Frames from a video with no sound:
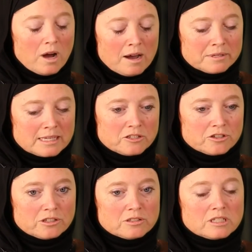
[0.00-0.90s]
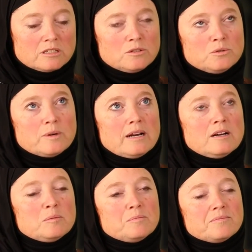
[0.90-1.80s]
I was introduced to
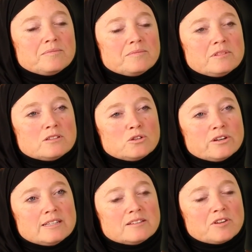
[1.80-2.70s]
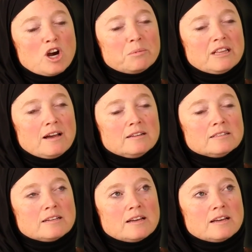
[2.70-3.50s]
um, the stories of Karbala